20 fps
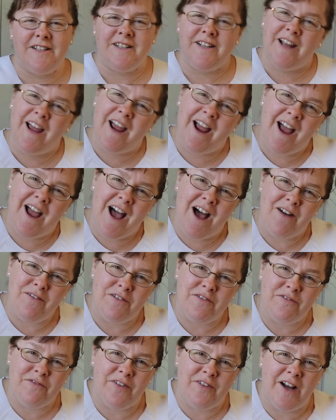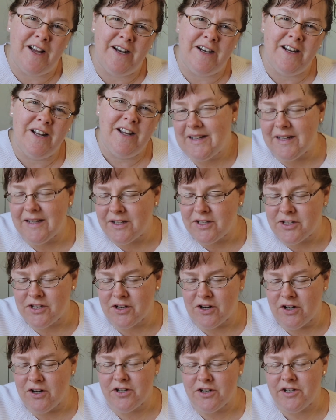Today I have a fun
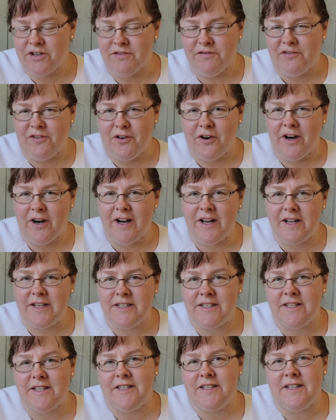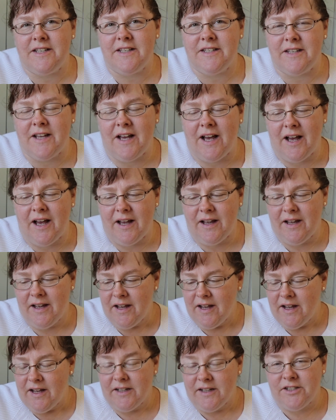excursion for us. This is a
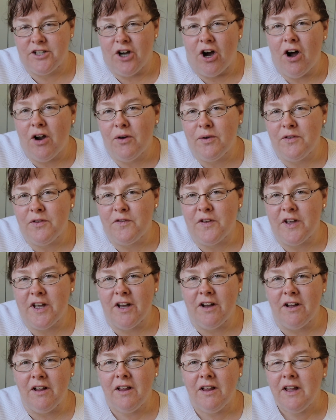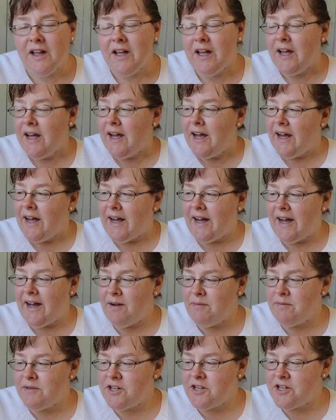doll reveal.
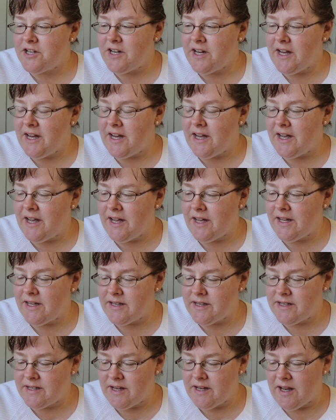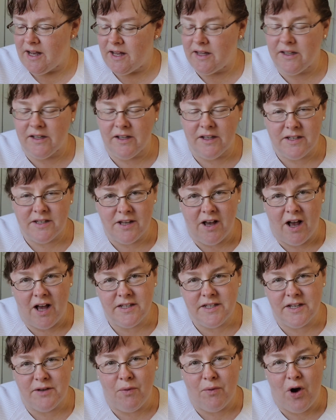She is a little
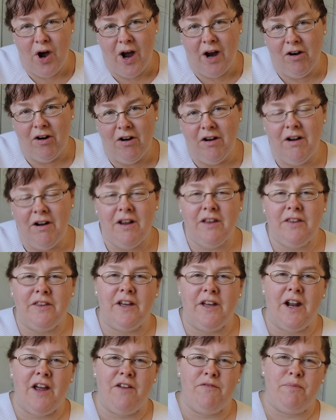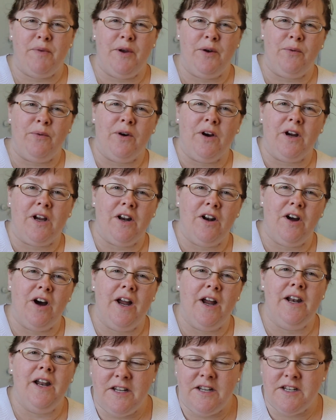Saucy Walker that I've been working
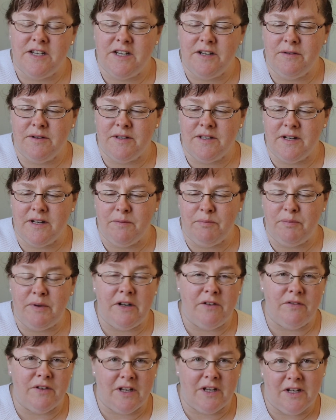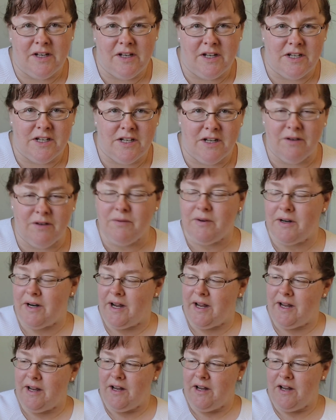on. She was in a bit of a condition when
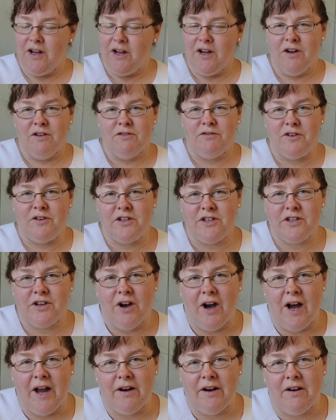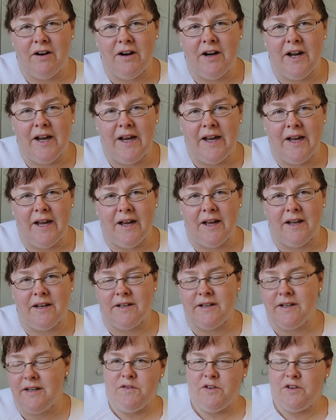I first got her,
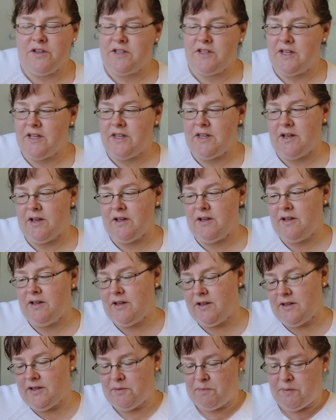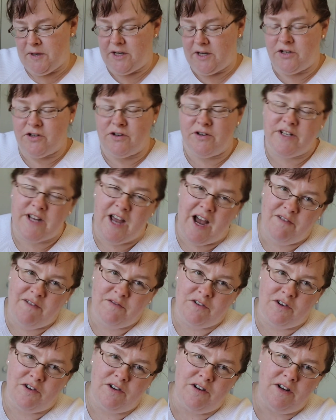and if you see the pictures
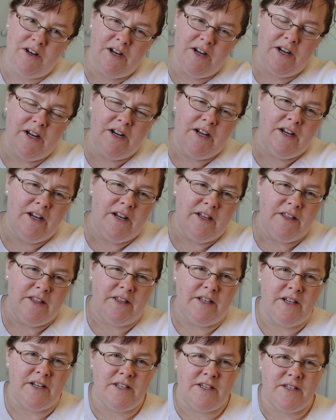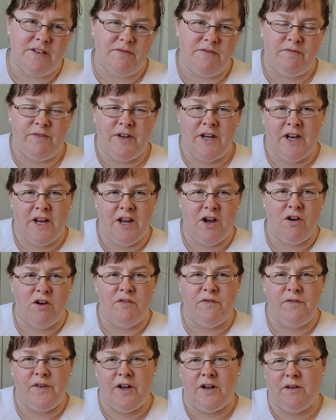after this video
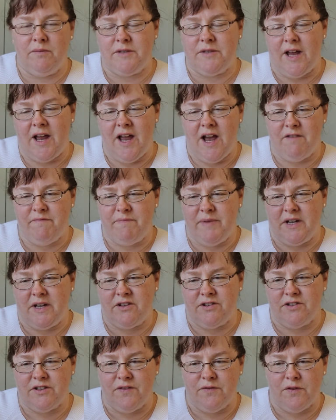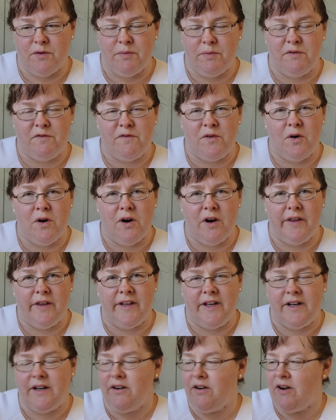films, I have pictures of her before and
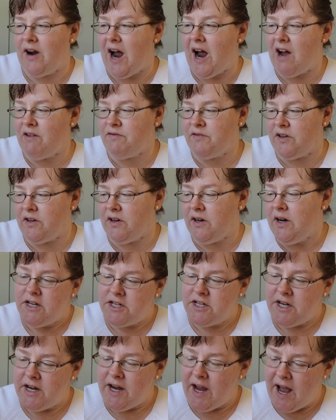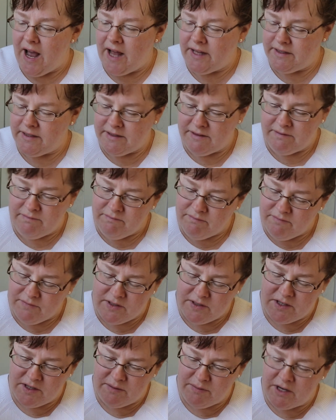then her after. She had
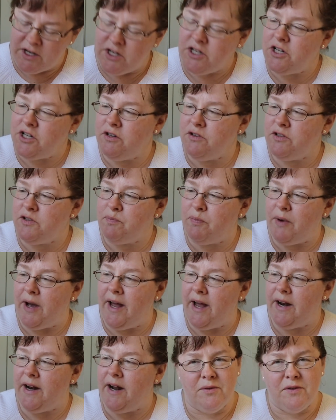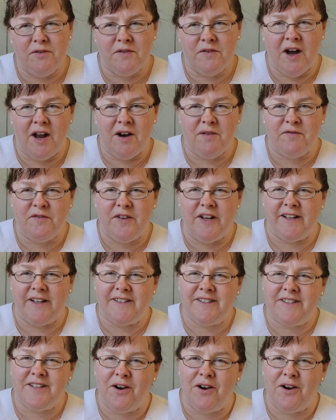some issues, but we've got them fixed.